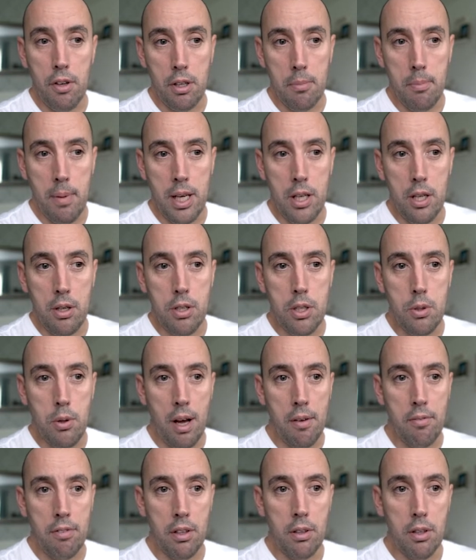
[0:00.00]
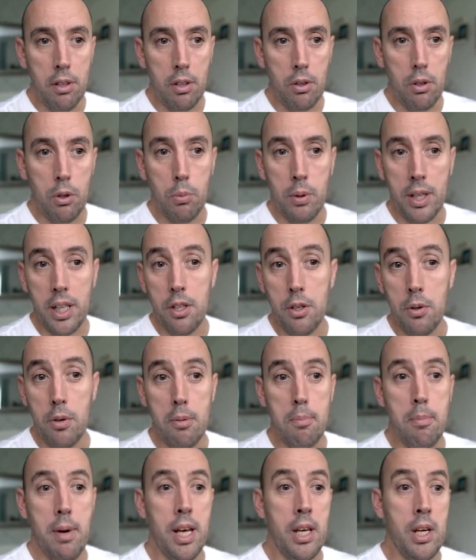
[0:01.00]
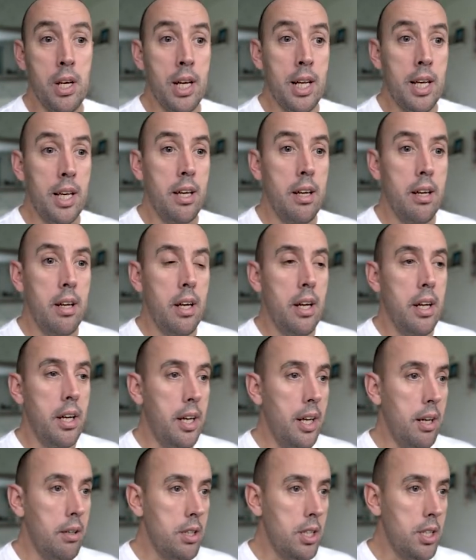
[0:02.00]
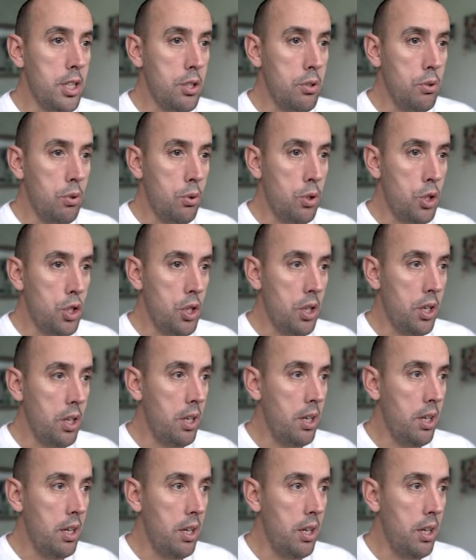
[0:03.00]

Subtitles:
the menu to have a look, or we can do it manually. Now distortion,